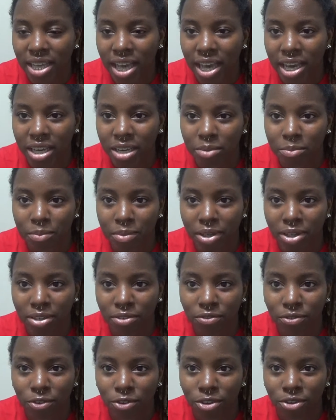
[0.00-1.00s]
like a
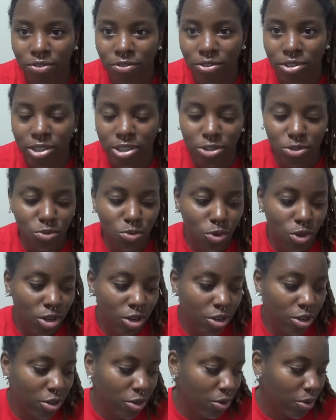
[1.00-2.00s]
metaphor for this
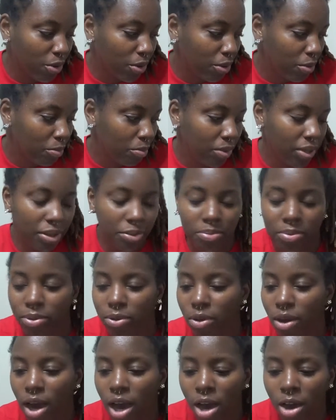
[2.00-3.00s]
world.
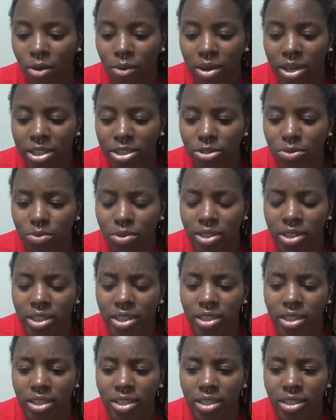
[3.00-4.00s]
People always want
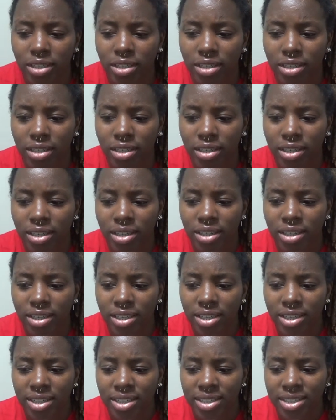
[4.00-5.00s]
to
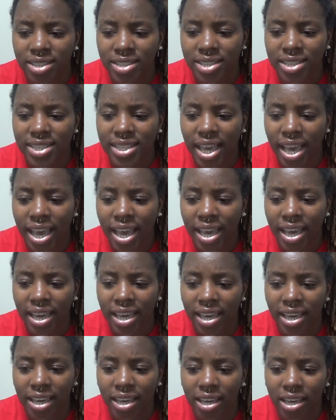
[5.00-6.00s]

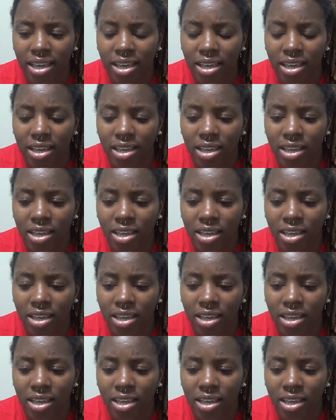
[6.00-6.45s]
say,